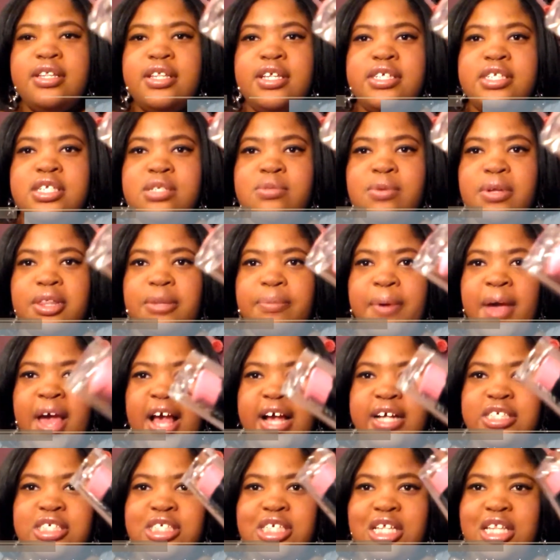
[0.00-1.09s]
This is what the
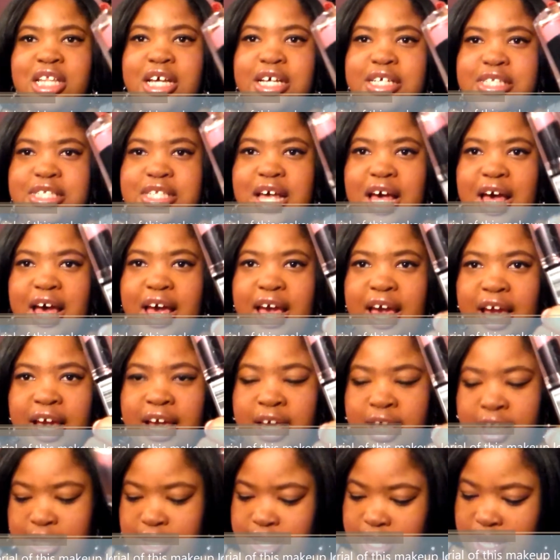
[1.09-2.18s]
packaging looks
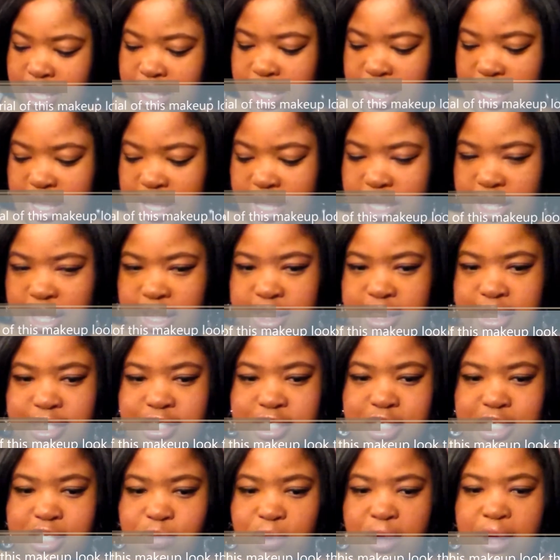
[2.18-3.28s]
like. And
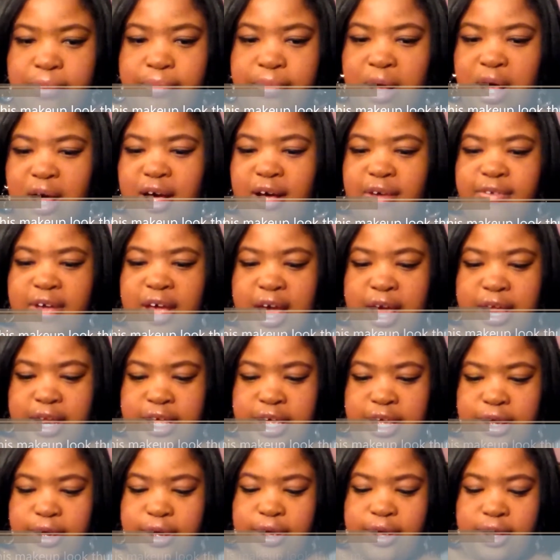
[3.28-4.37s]
this is what Mauve Out of
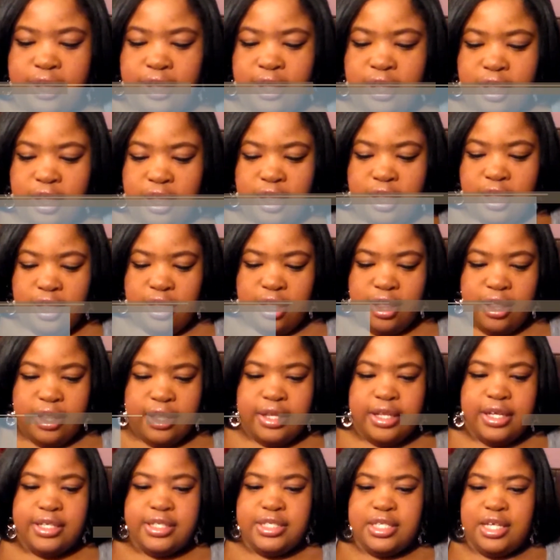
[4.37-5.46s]
Here
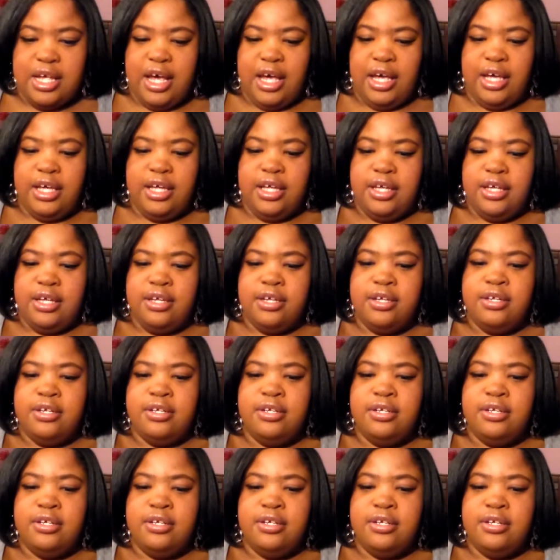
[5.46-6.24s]
looks like.